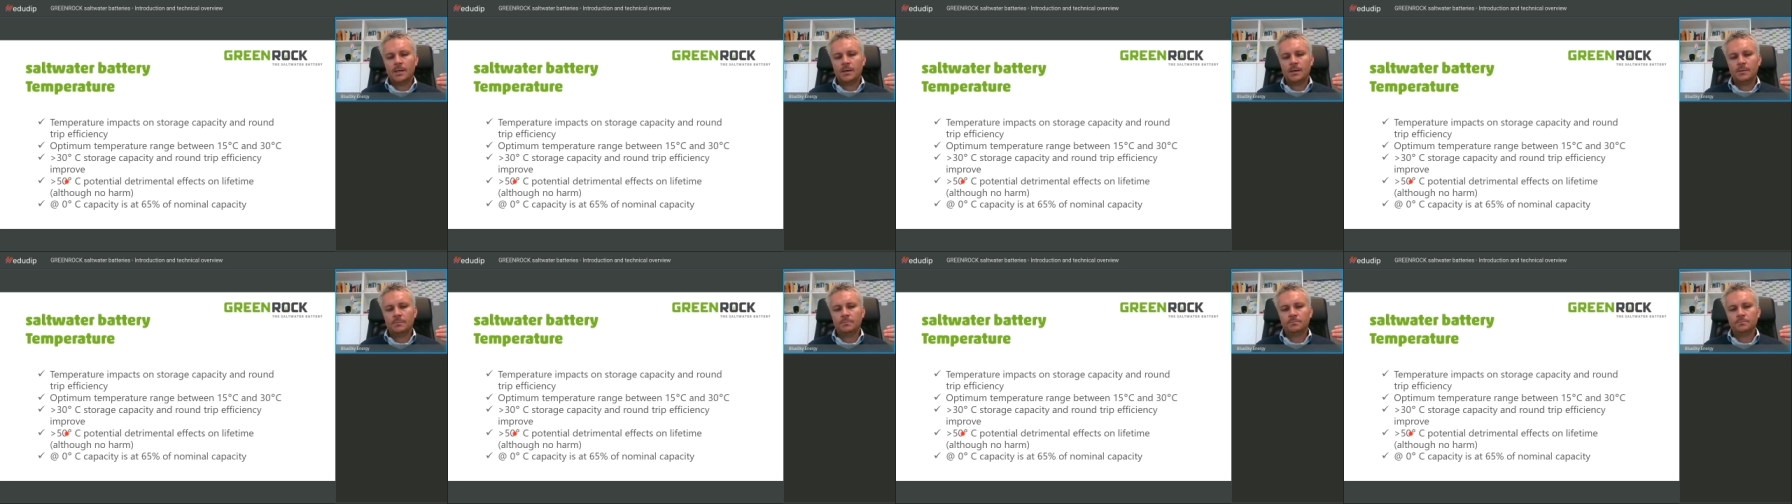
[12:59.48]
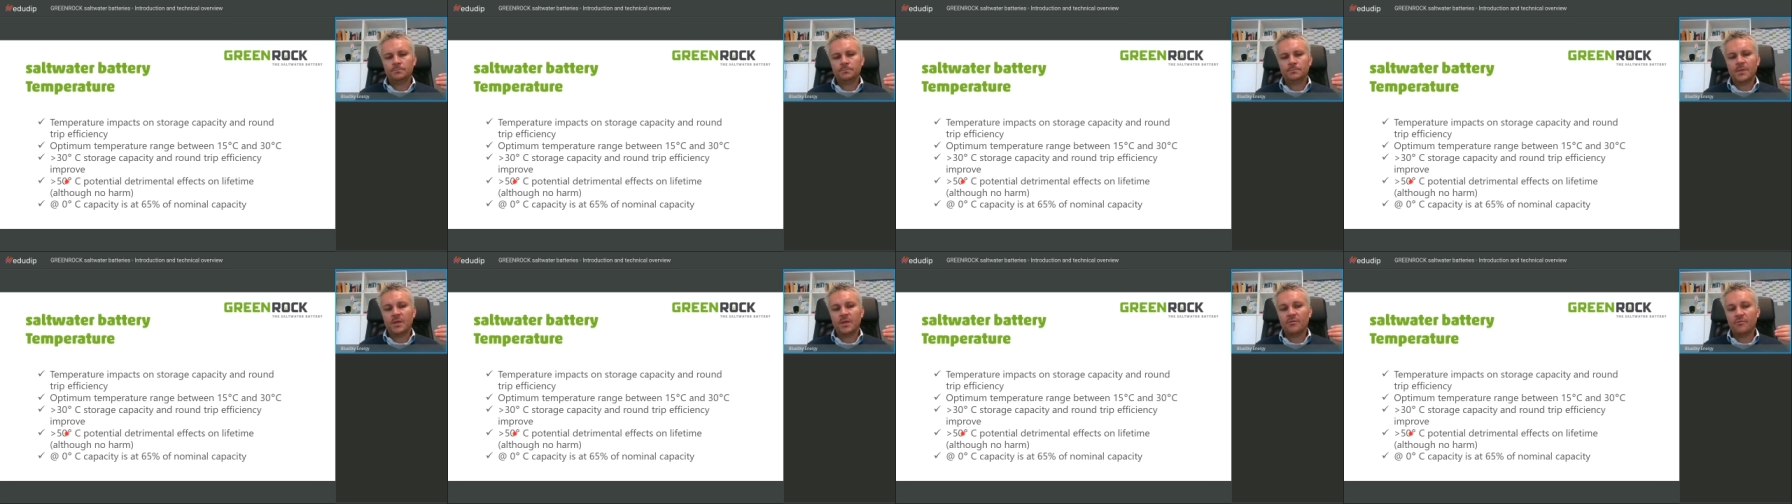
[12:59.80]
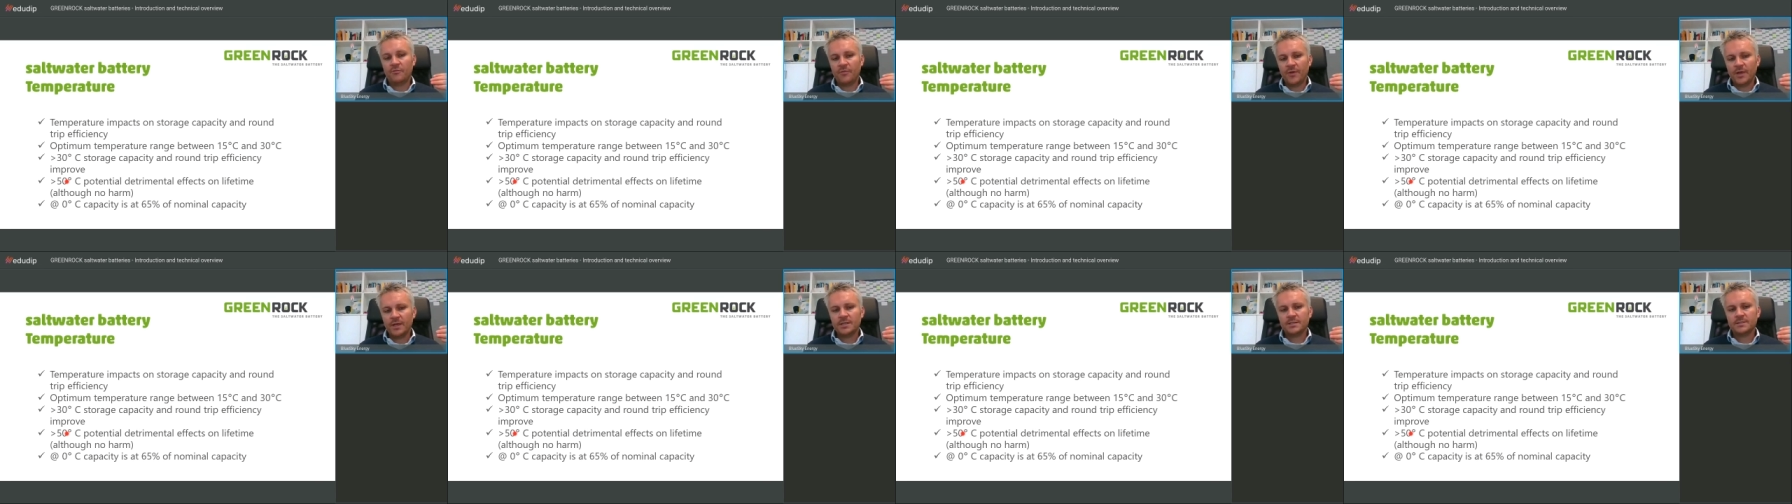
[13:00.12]
the lifetime
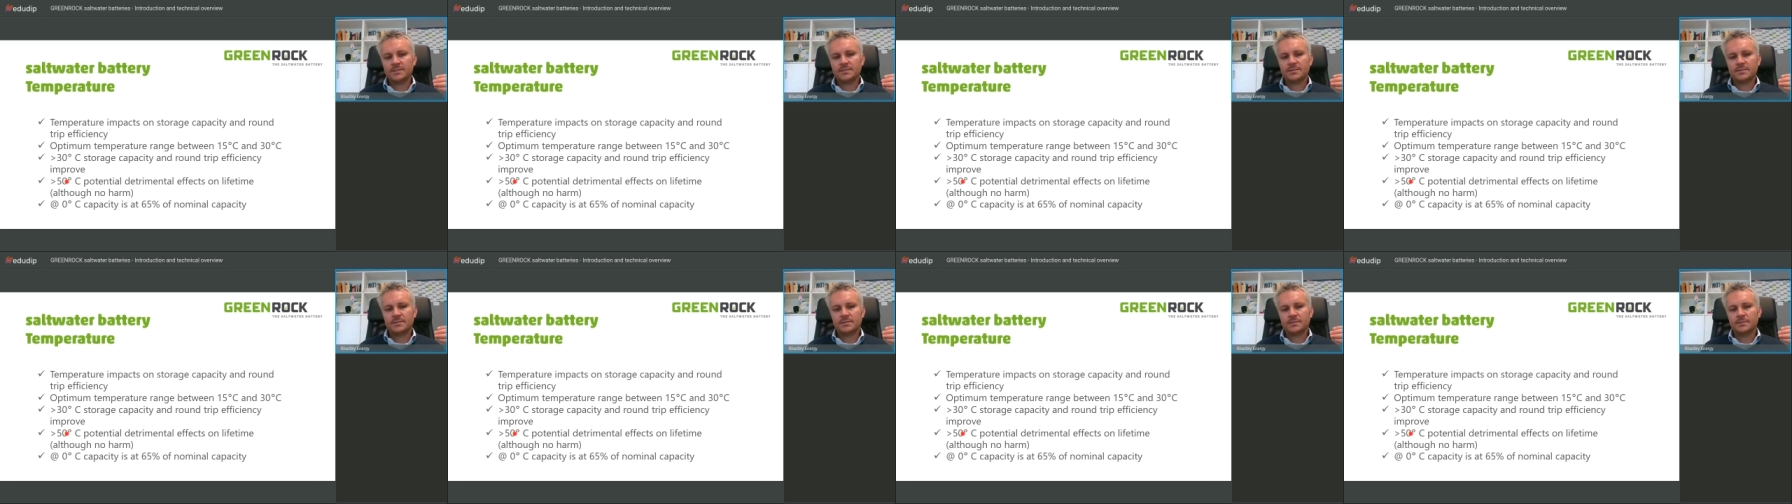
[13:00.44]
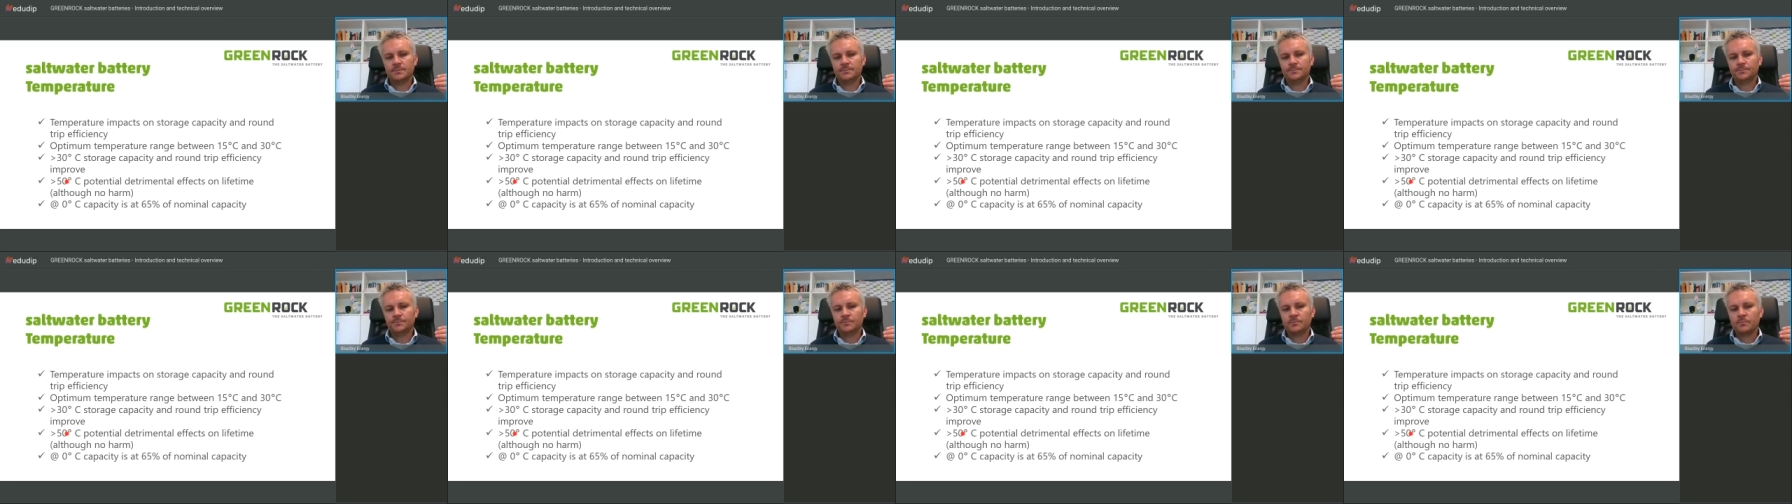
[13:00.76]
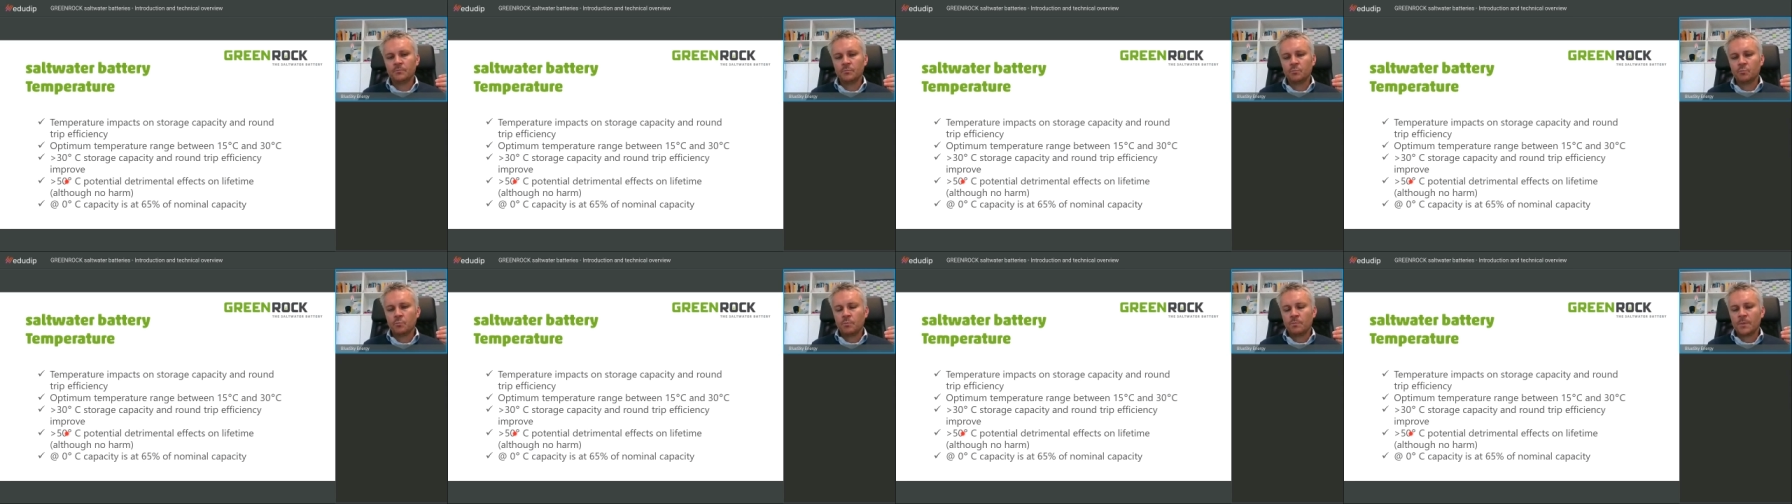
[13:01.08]
of the battery if we
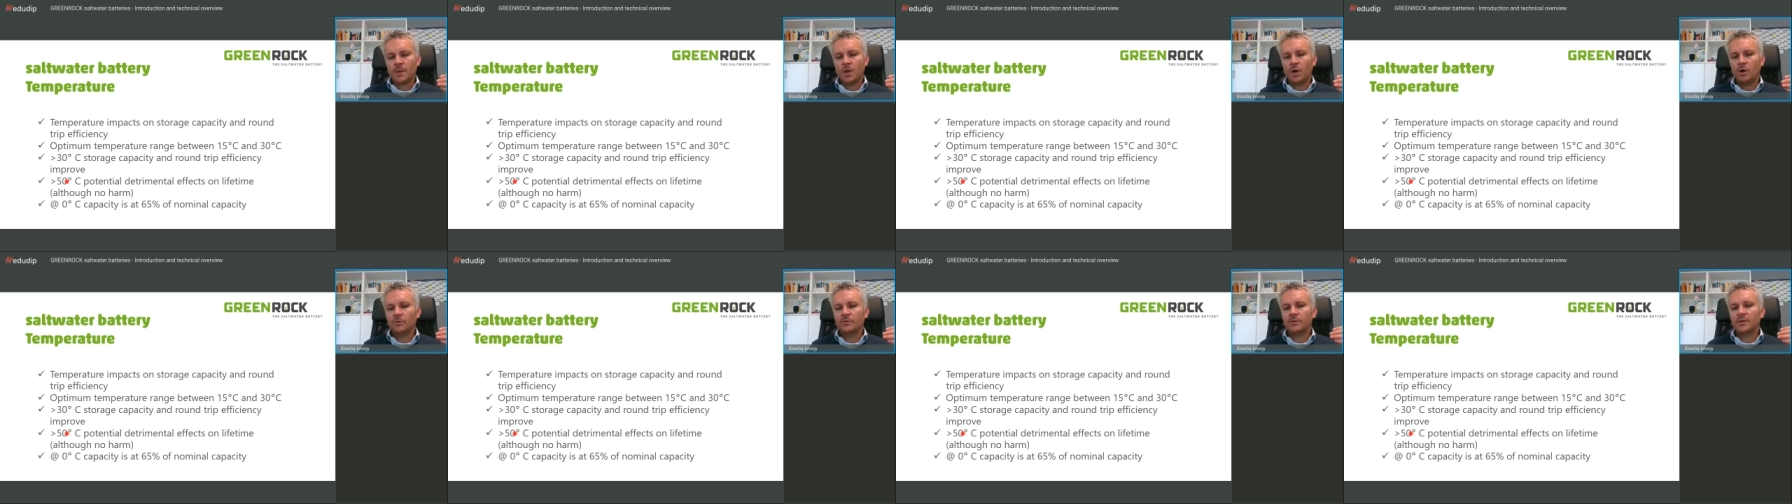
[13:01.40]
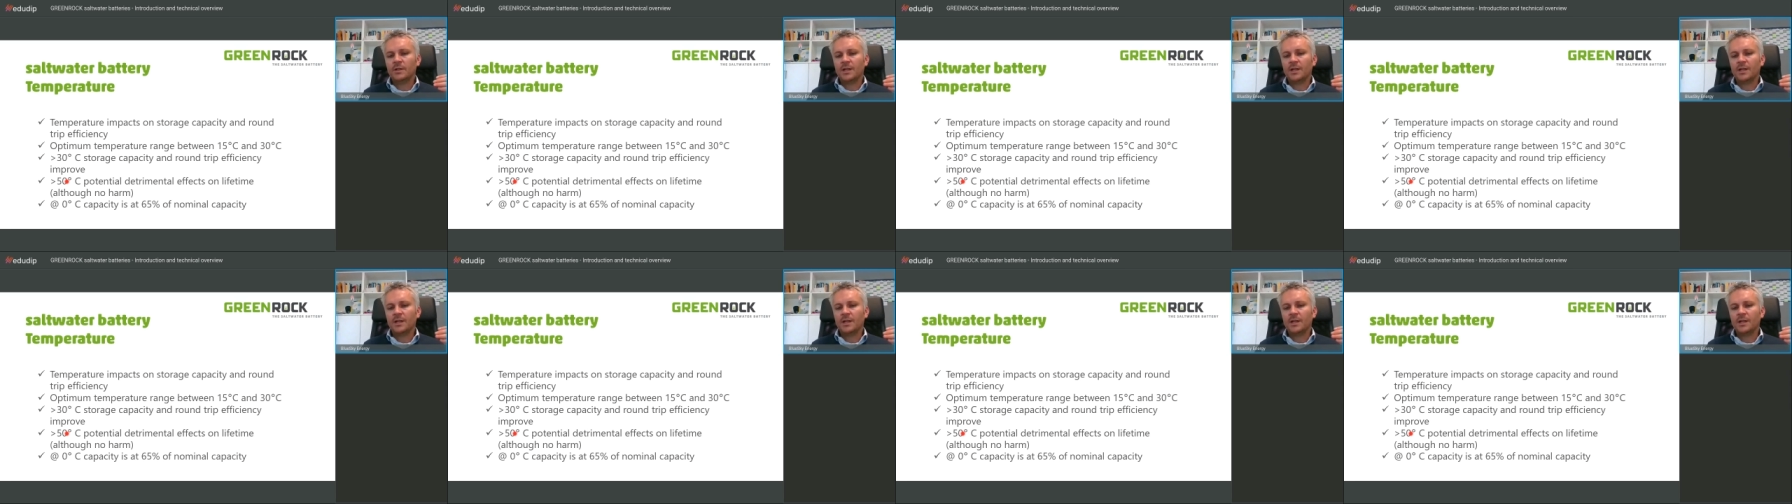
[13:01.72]
go beyond